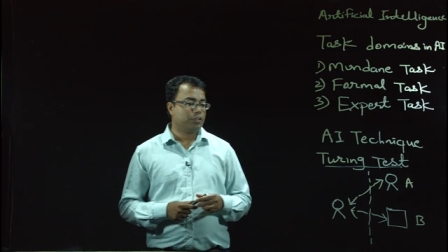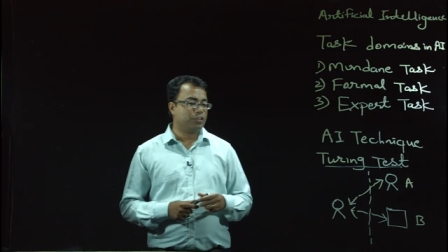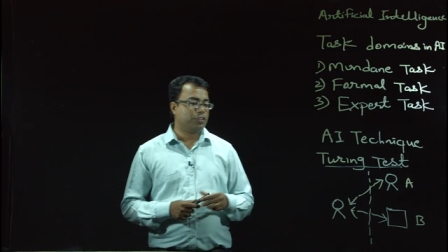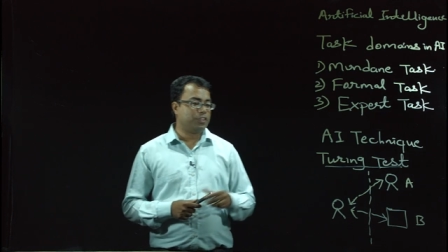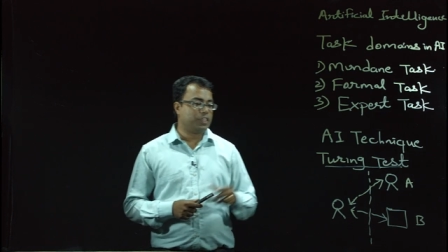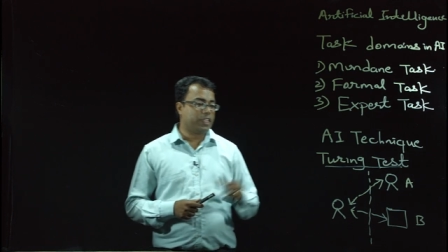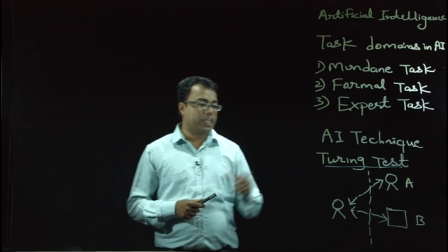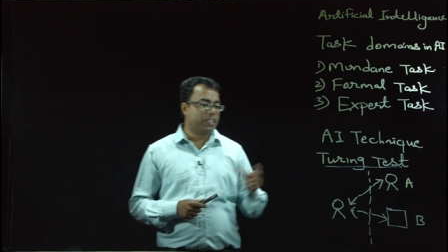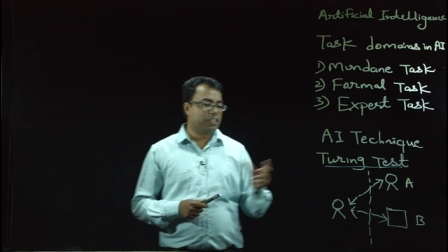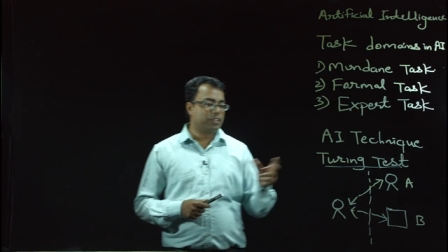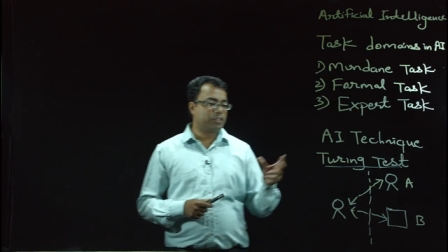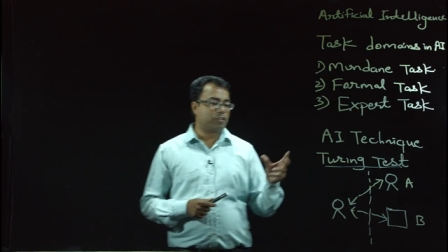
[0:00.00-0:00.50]

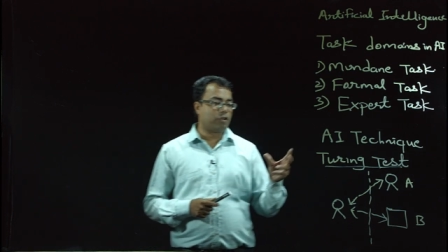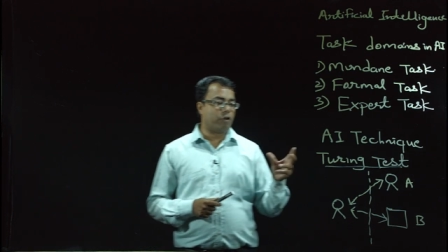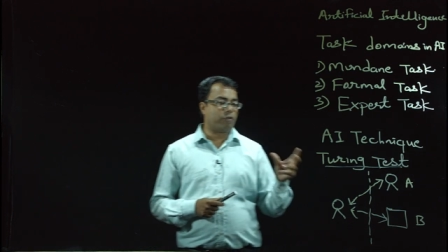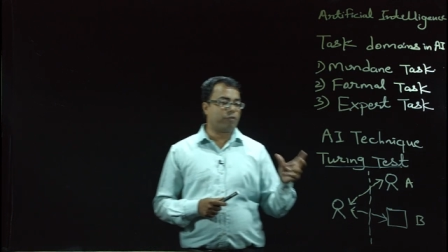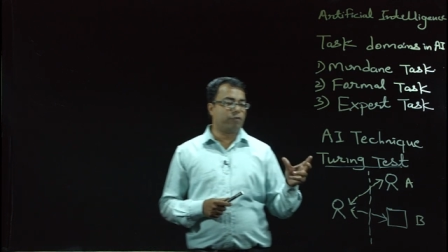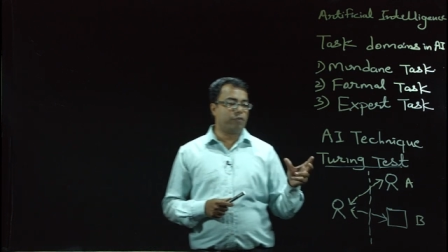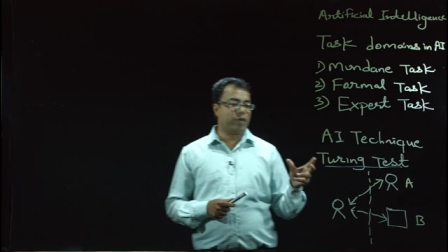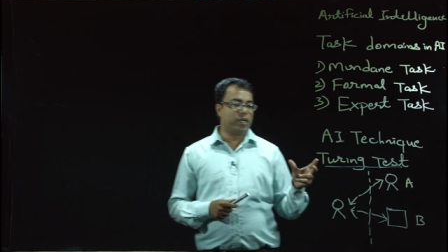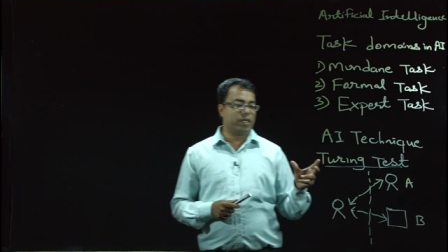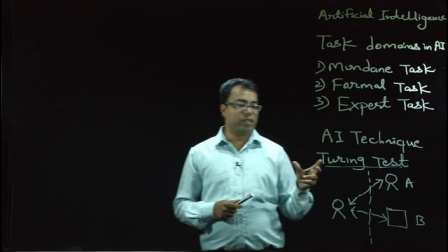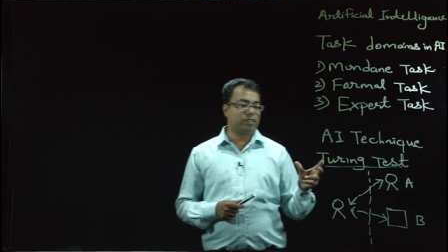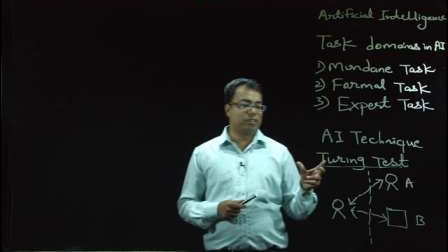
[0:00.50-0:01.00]
chess
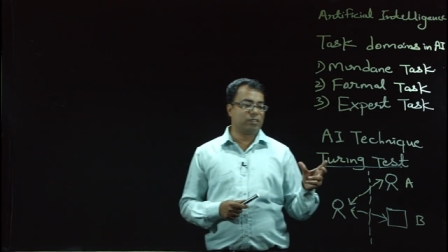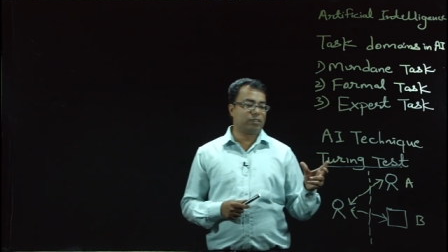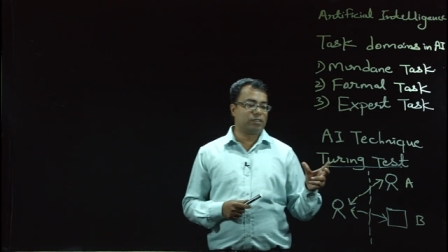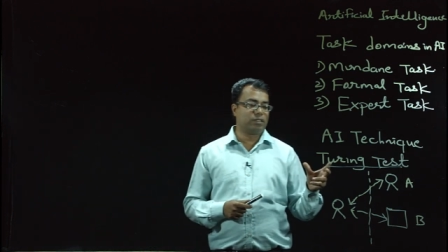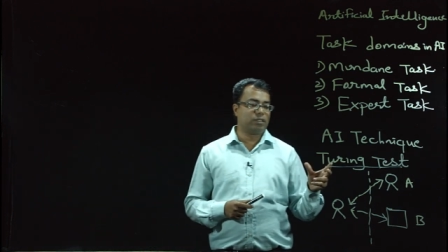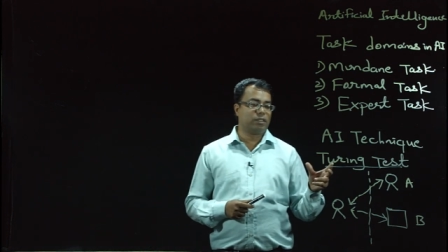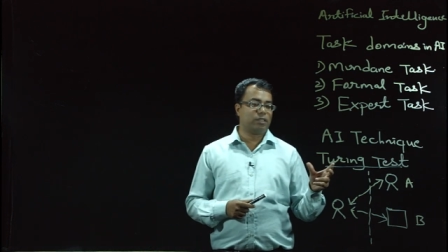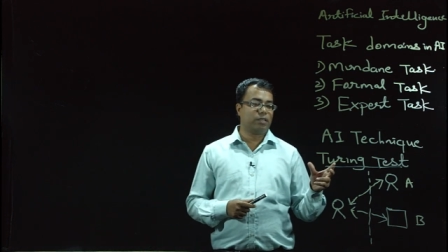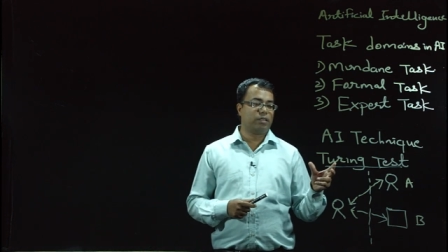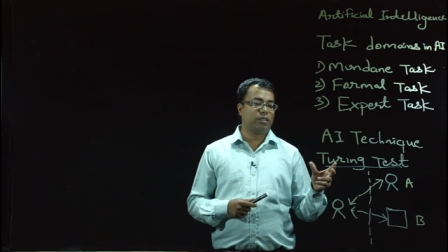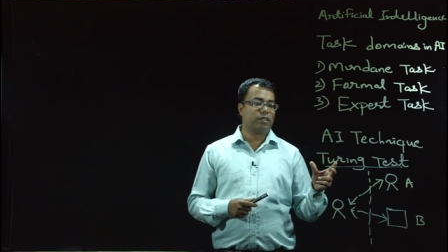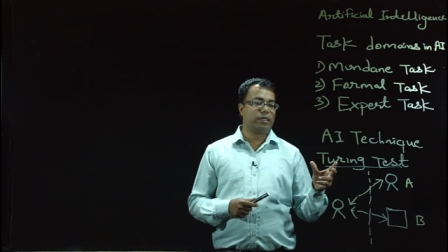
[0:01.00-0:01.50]

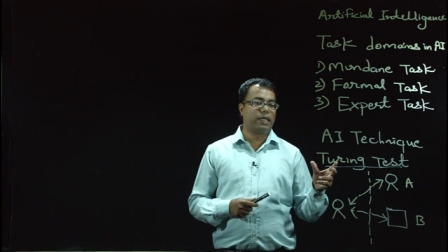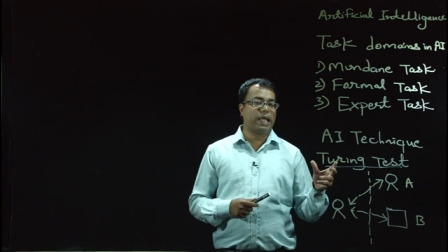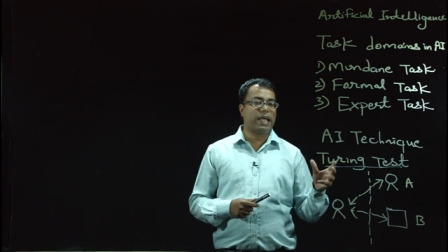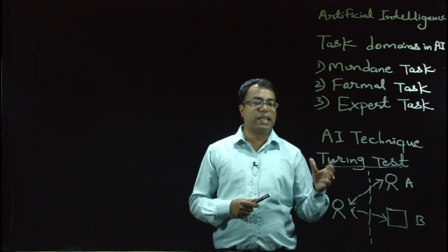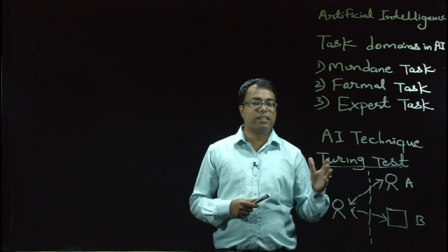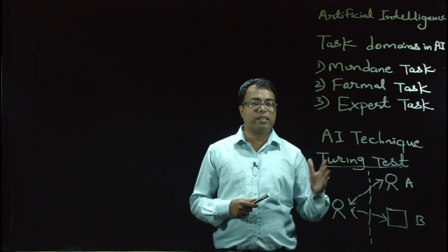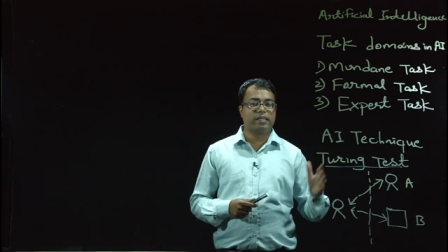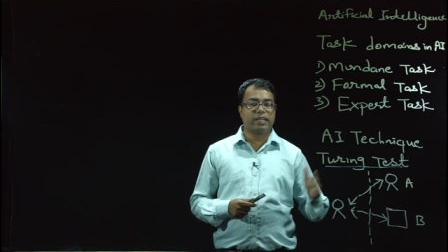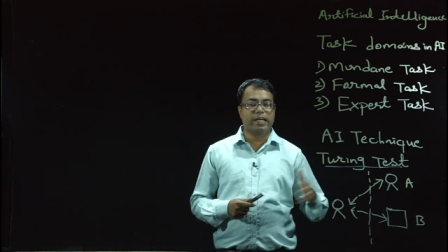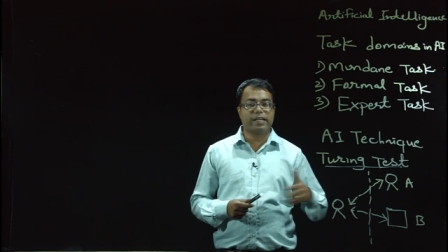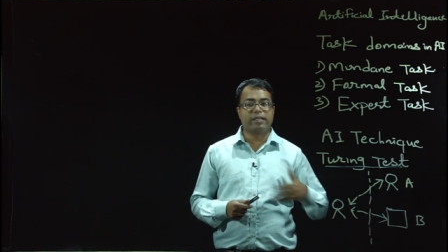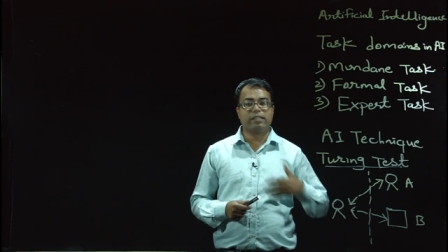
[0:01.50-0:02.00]
softwares
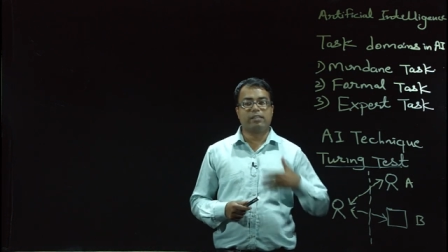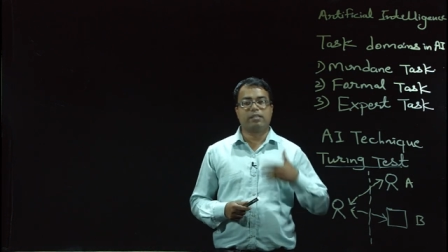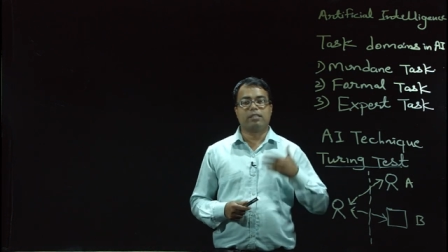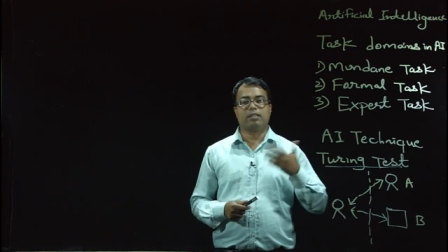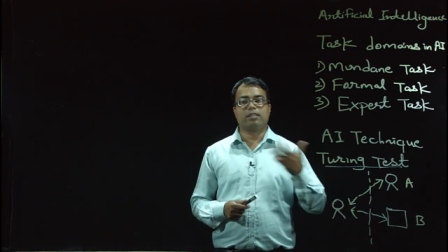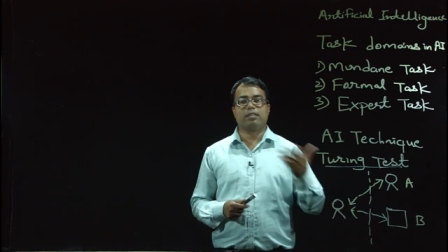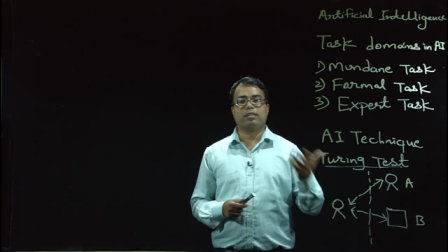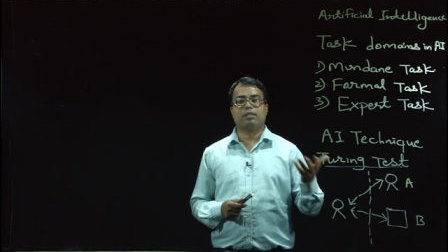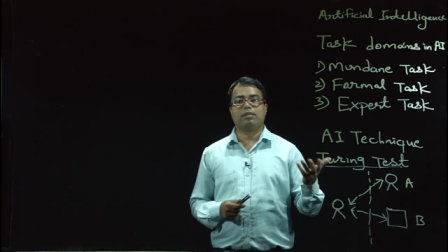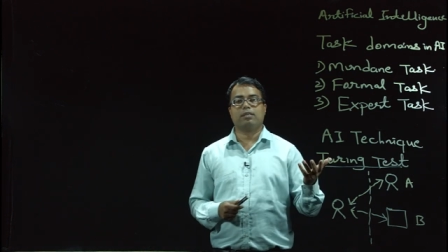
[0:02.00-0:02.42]
can get